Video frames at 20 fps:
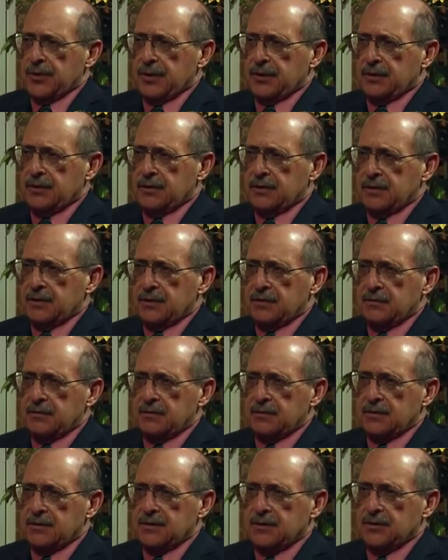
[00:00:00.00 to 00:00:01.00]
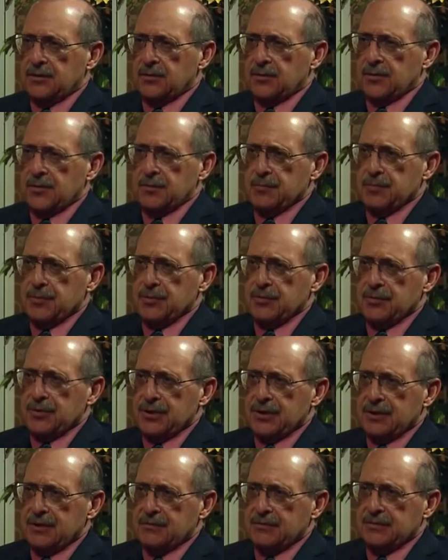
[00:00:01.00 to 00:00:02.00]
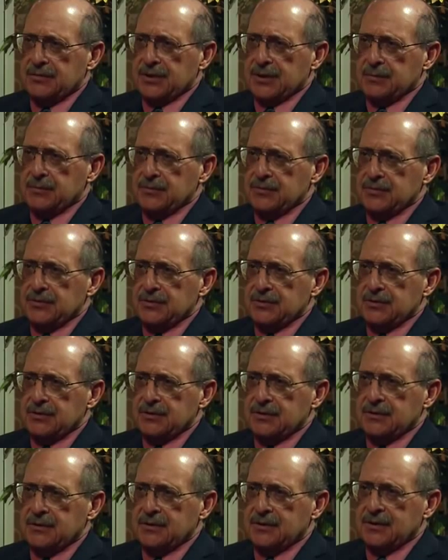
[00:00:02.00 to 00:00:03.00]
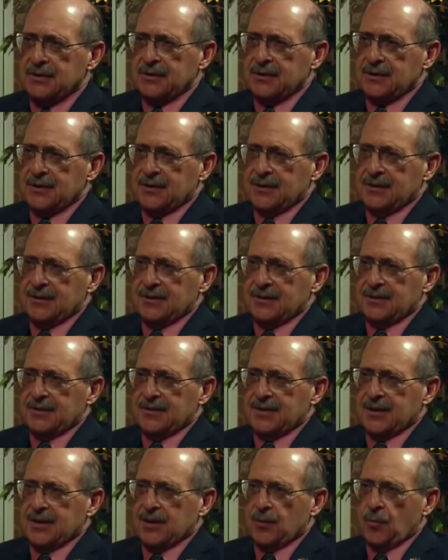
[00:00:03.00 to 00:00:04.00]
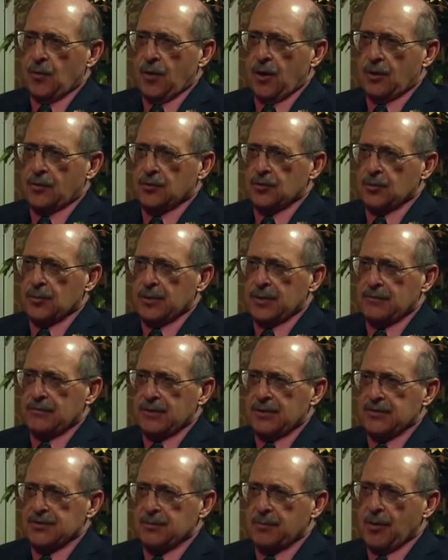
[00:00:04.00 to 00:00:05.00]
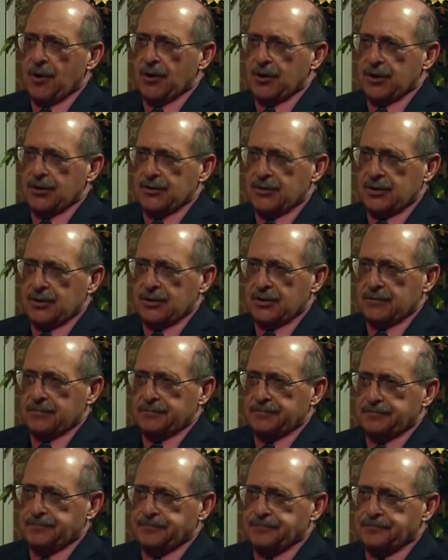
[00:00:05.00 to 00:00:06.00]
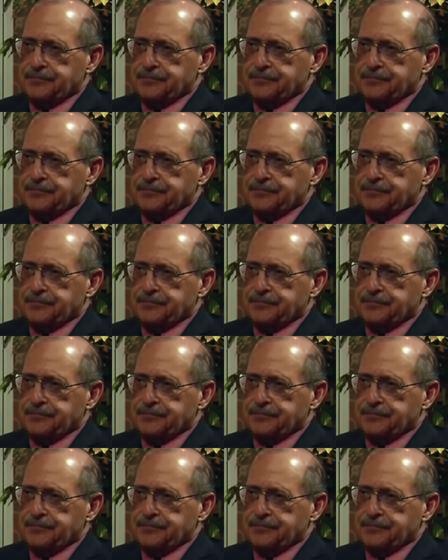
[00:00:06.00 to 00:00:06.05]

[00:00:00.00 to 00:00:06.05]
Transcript: They can kill with impunity, it seems, and they get a walk. Nobody even gets a parking ticket.